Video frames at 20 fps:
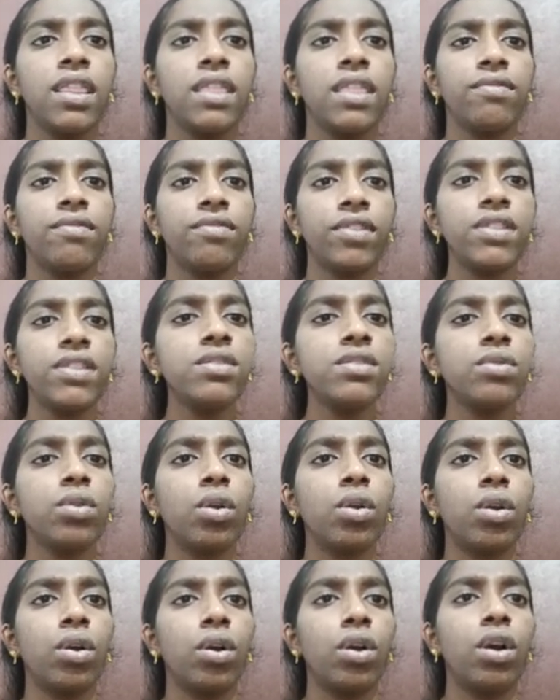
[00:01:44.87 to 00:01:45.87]
First,
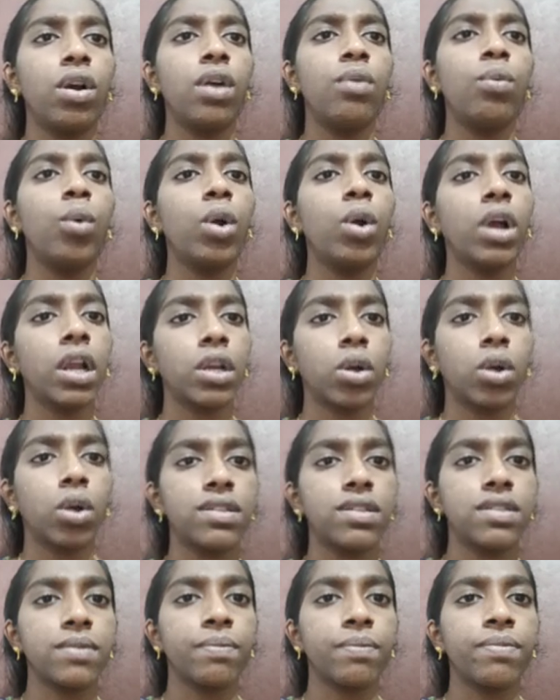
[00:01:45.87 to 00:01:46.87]
vocal
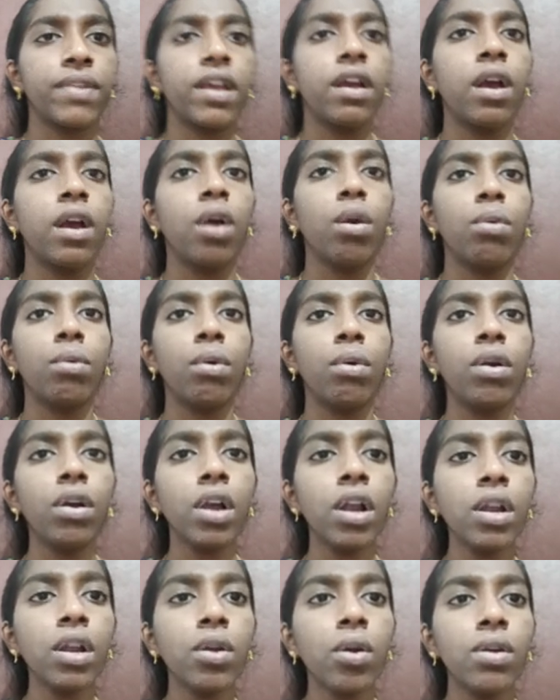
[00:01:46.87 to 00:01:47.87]
cords.
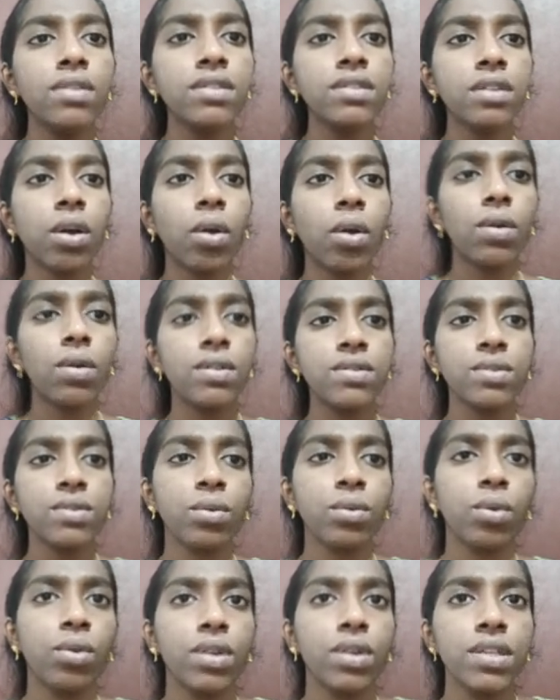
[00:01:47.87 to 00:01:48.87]
Vocal cords are
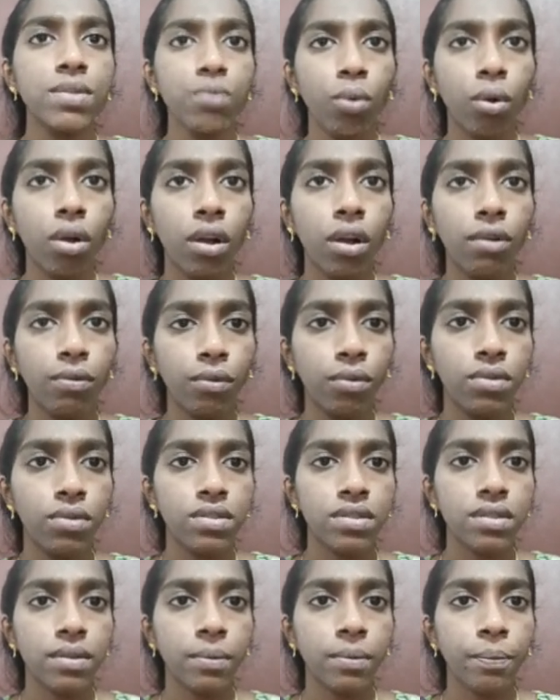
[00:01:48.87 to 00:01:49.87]
also known as vocal
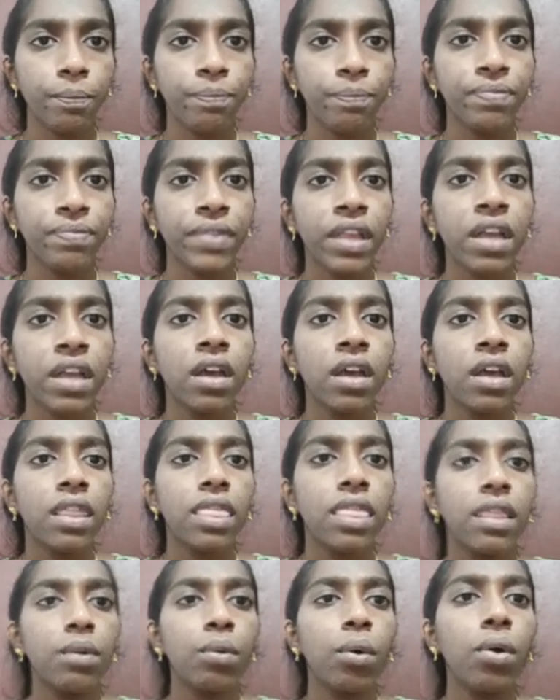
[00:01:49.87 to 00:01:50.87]
folds.
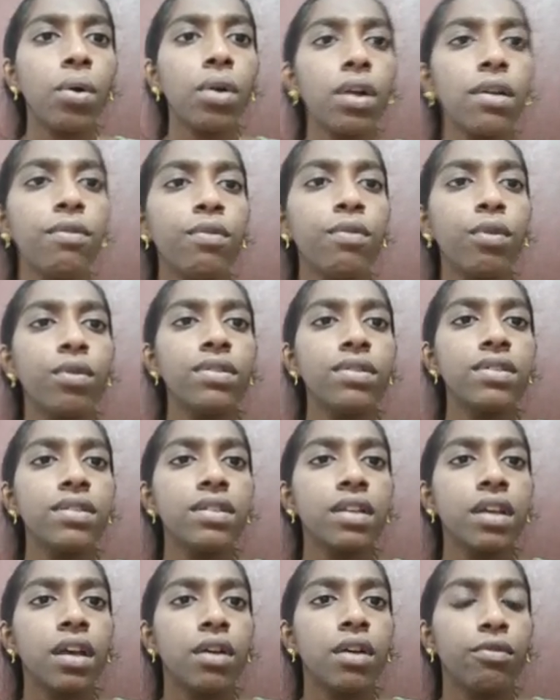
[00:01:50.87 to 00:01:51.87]
The vocal
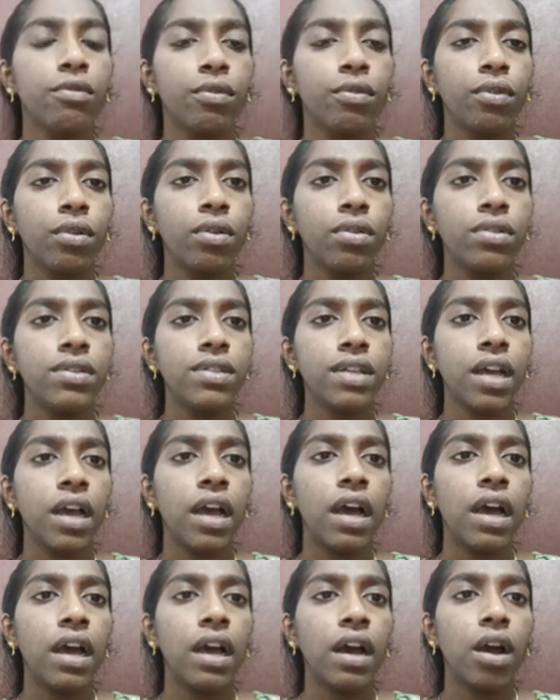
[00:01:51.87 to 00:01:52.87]
folds
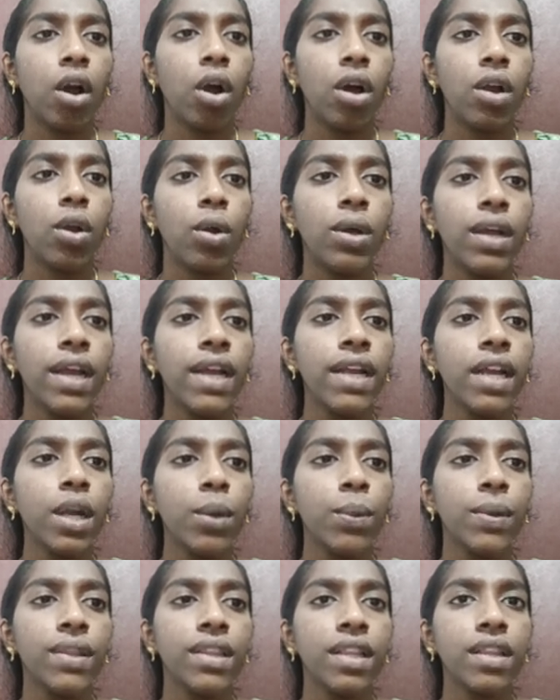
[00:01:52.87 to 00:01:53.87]
are
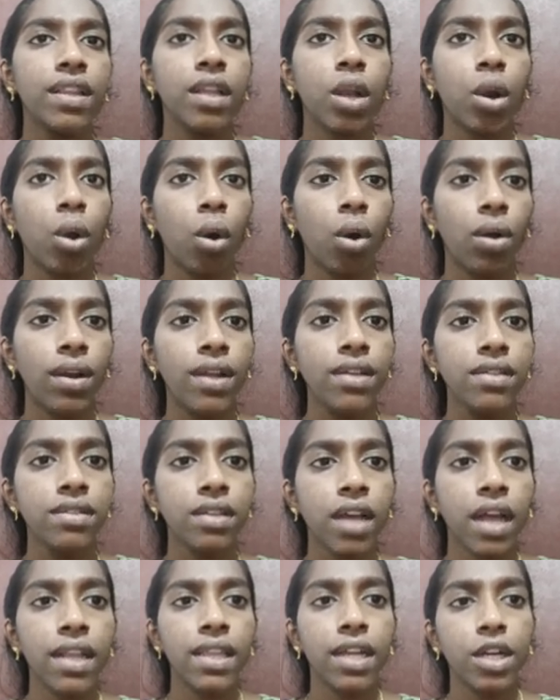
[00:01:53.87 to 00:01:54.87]
located within the
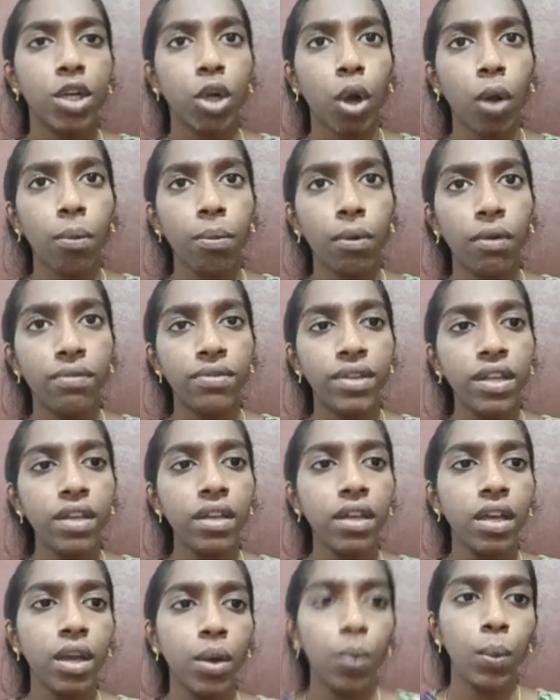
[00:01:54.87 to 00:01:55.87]
larynx at the top of
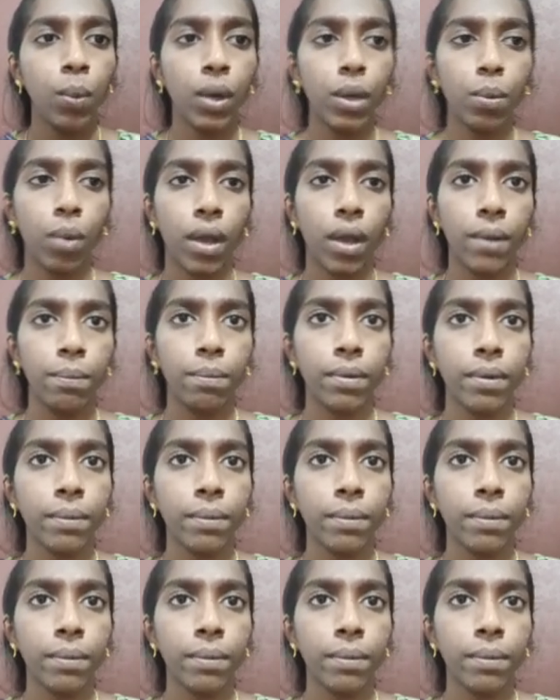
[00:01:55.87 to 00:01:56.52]
the windpipe.